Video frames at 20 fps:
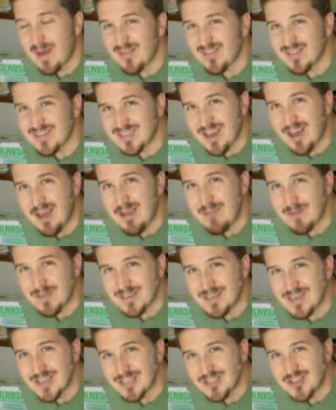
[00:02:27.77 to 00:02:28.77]
in about the time
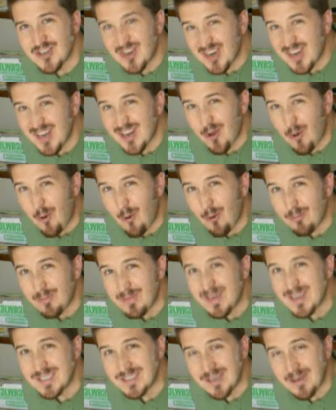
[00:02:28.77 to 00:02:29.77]
it takes you to eat a whole
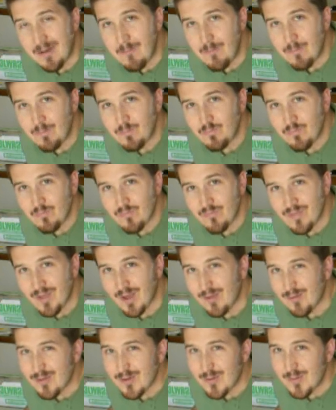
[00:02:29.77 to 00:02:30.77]
pizza.
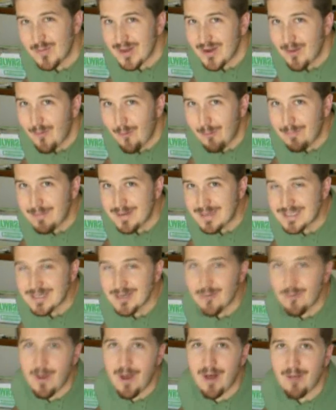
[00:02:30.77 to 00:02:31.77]
Now if you don't eat a whole
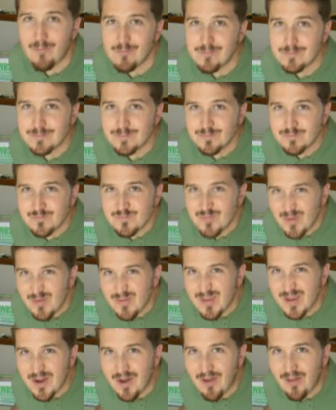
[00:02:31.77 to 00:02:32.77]
pizza, well,
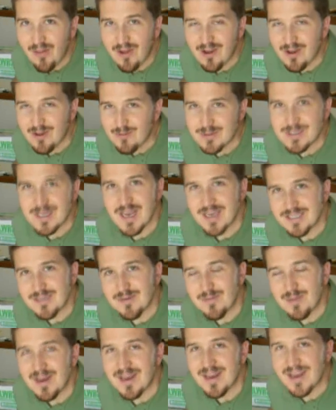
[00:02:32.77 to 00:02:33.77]
figure how long it would take
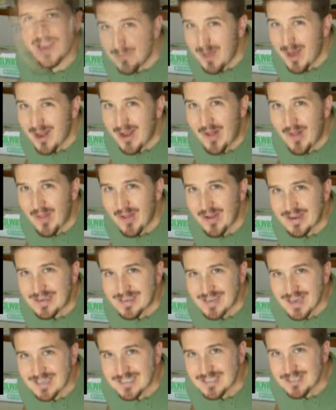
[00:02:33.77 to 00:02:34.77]
somebody, that's about how long
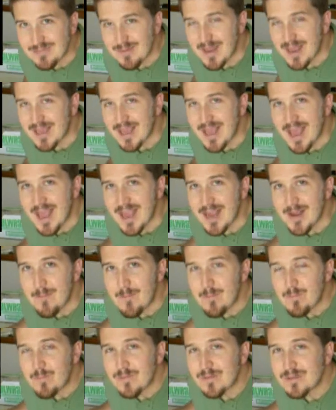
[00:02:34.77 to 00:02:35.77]
it takes to make
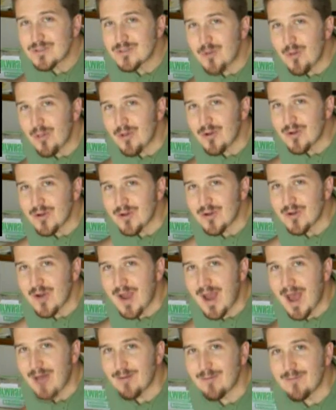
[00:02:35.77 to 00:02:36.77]
a solar cooker
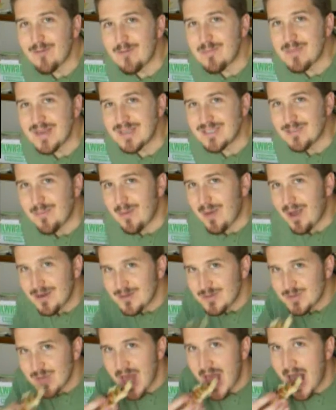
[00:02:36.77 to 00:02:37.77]
out of a pizza
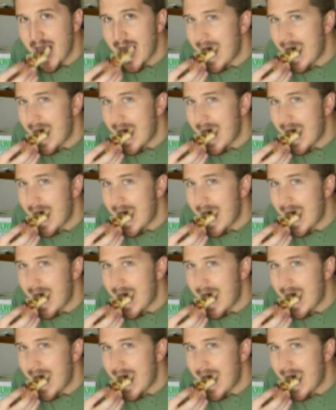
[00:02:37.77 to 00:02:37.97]
box.